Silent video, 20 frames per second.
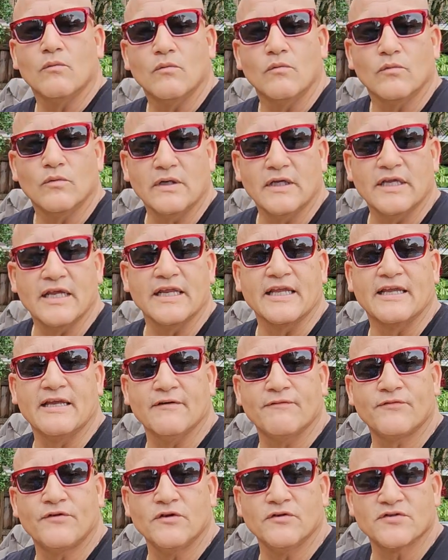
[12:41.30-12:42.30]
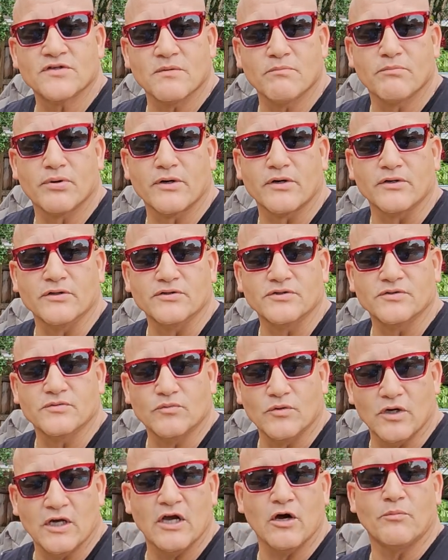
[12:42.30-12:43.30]
We can gift you some birds.
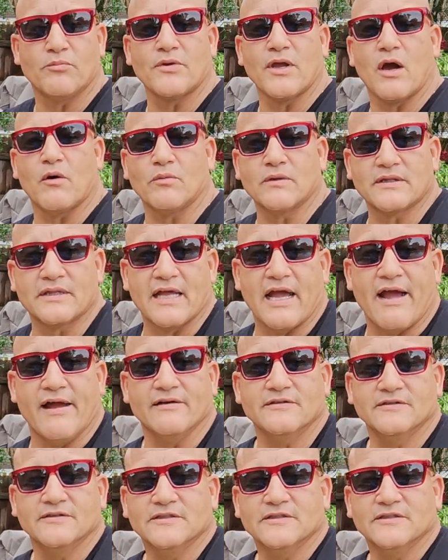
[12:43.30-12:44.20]
We'll help you out with that.